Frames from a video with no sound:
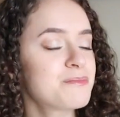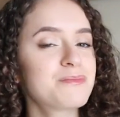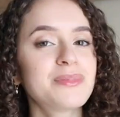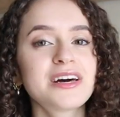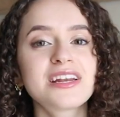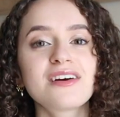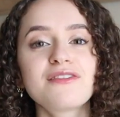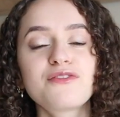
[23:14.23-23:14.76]

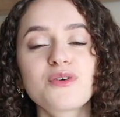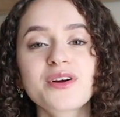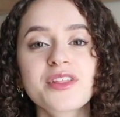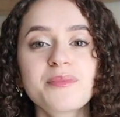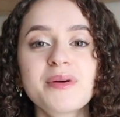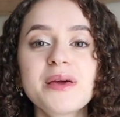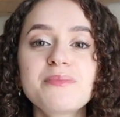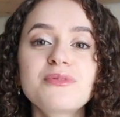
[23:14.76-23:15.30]
But for
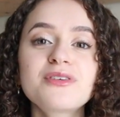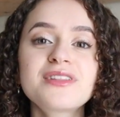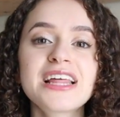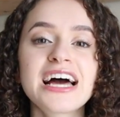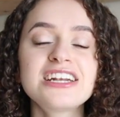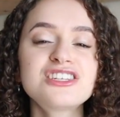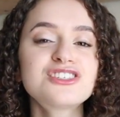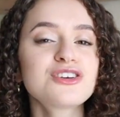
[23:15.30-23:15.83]
the people
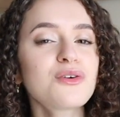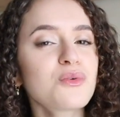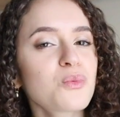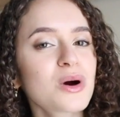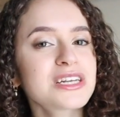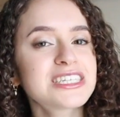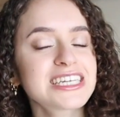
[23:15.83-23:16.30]
that don't want